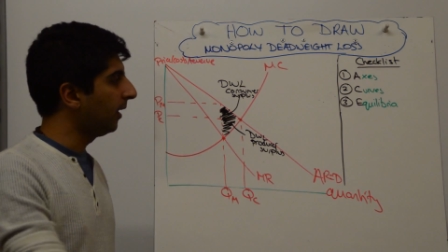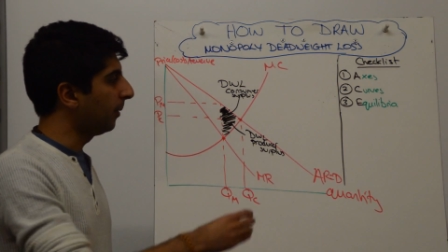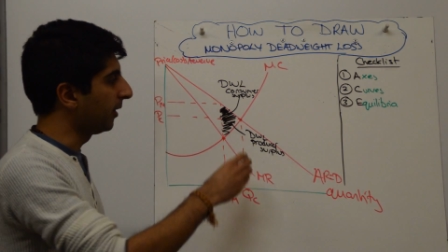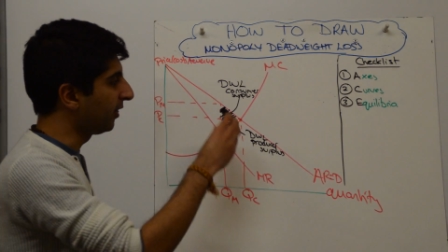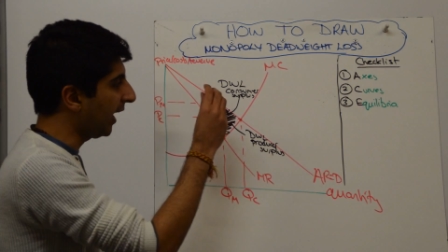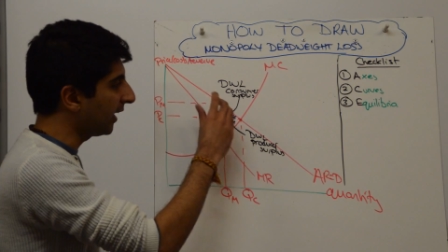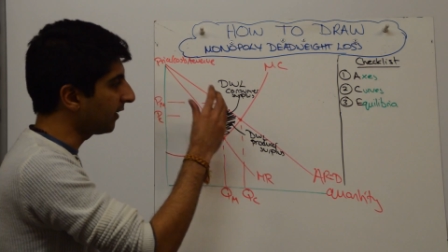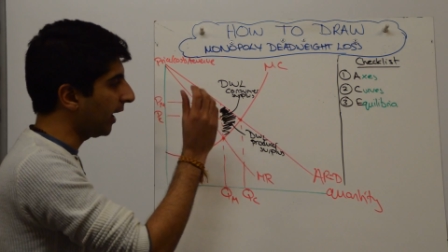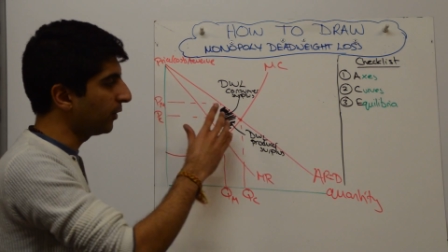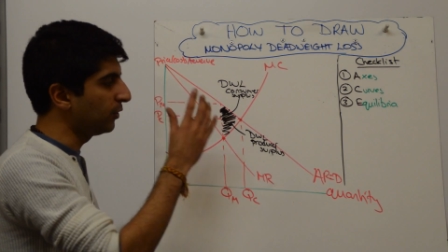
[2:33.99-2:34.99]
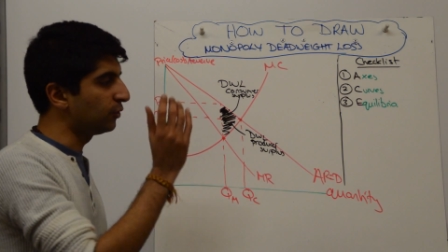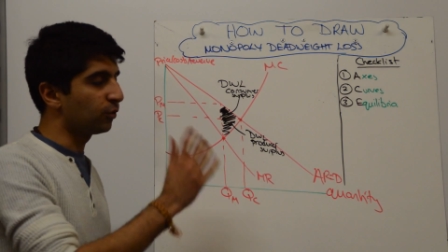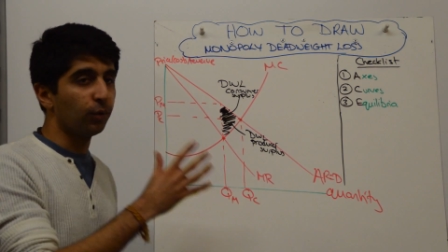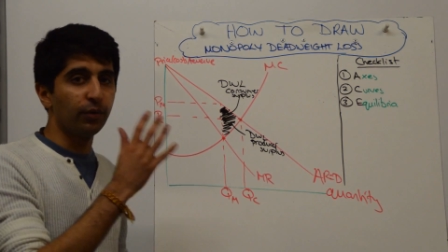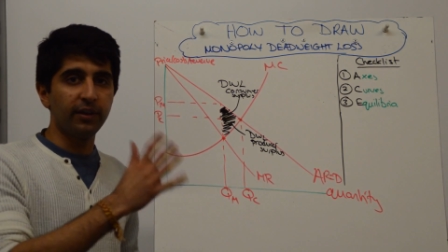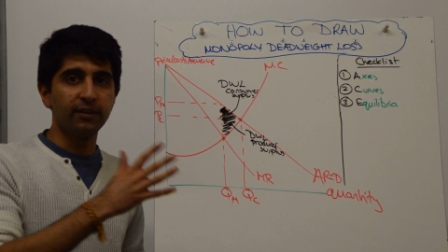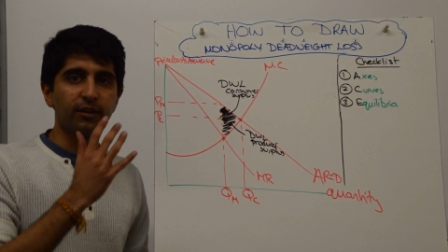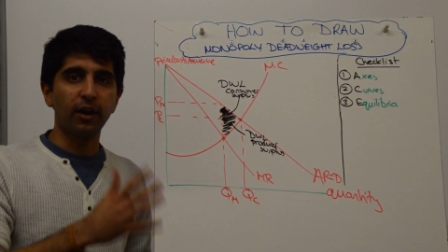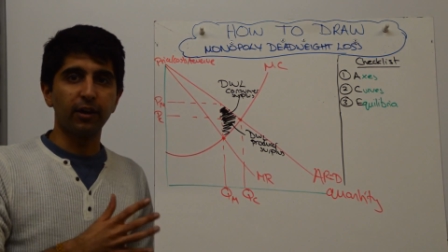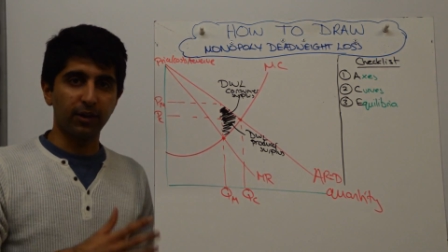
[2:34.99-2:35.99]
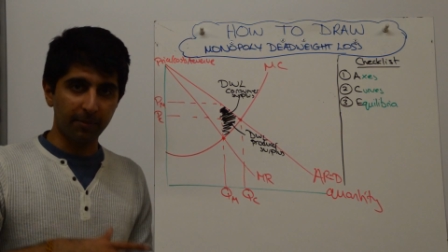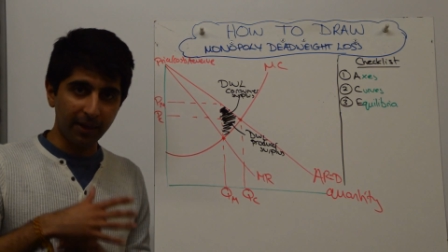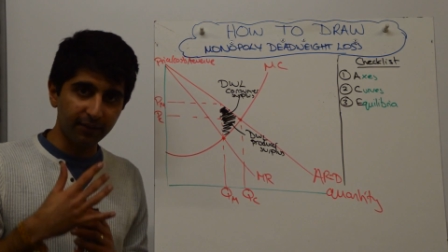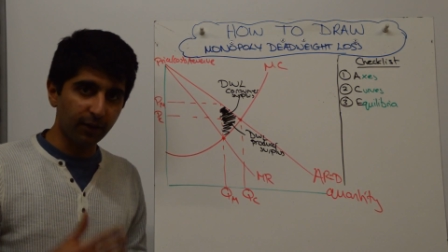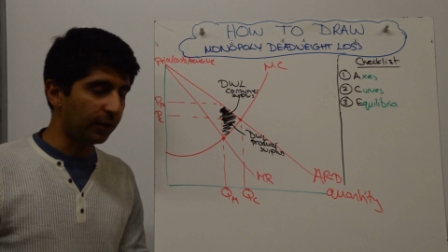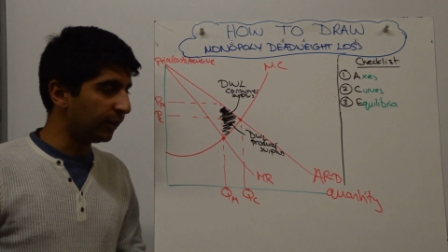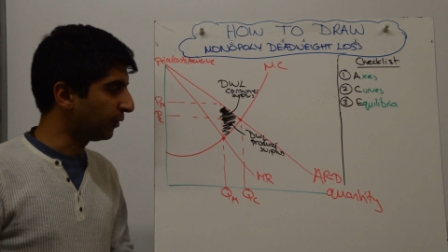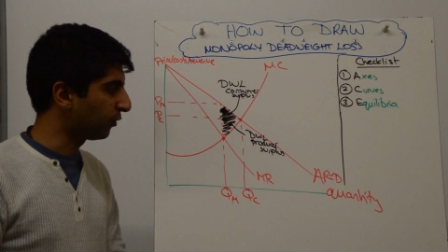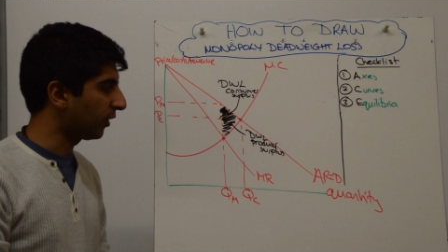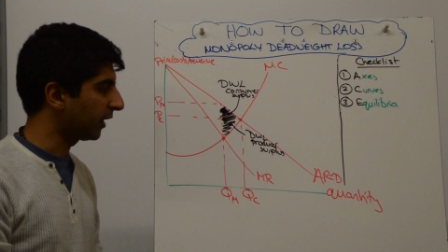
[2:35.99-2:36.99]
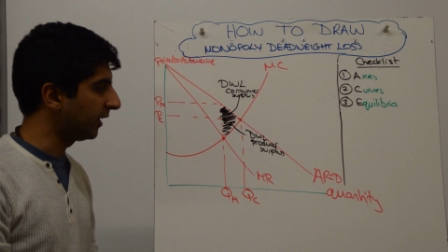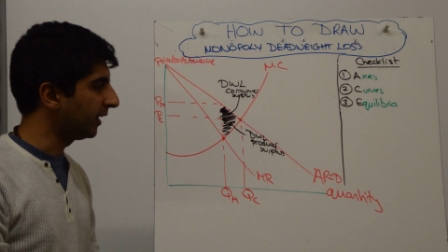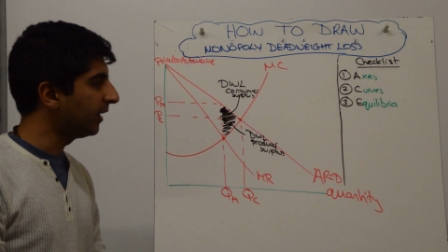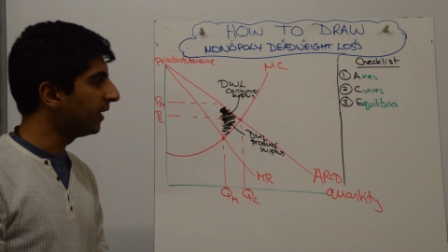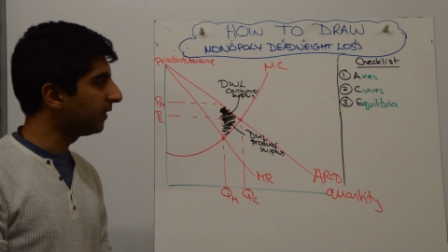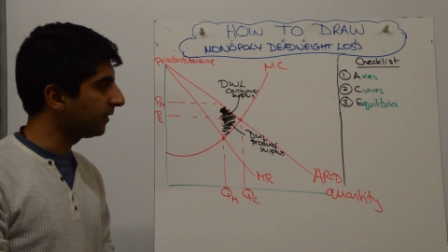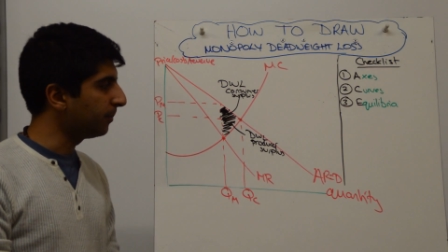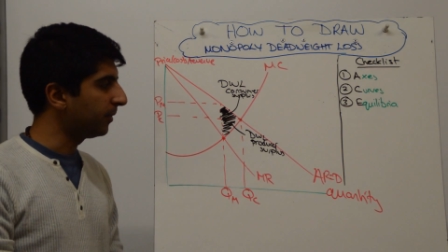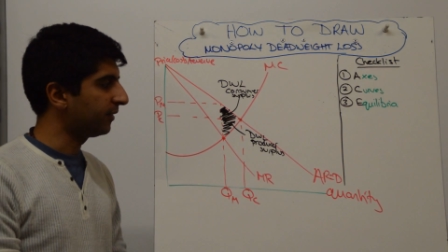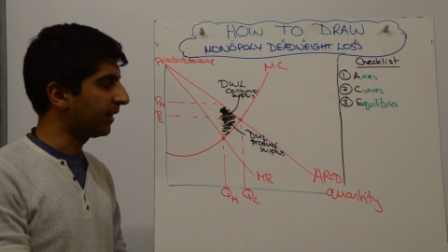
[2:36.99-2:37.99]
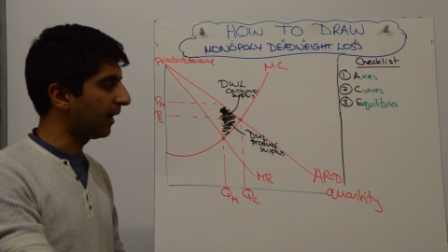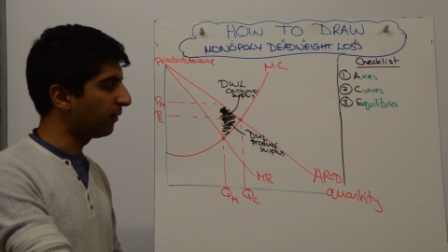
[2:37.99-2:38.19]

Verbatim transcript: But that's how you draw this diagram, that's how you construct it. Simple as that.